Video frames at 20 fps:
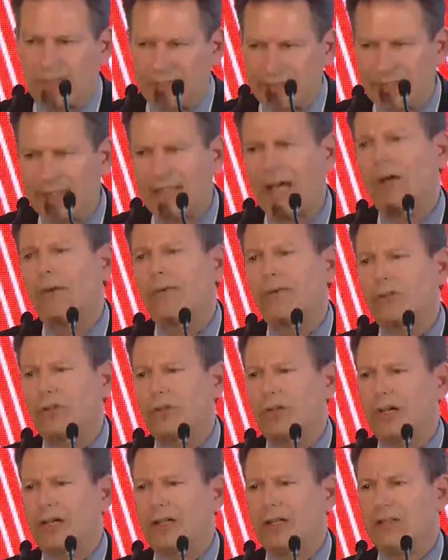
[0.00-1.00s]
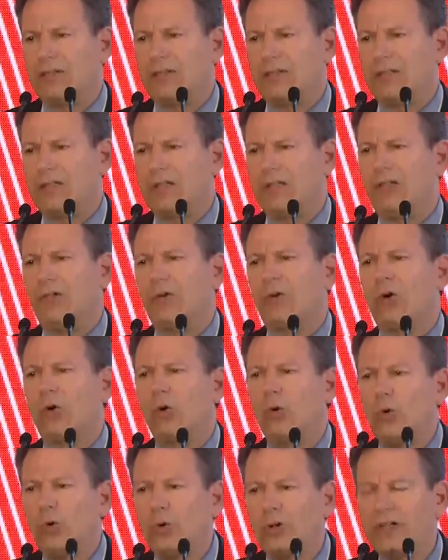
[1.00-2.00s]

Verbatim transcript: South China Sea or who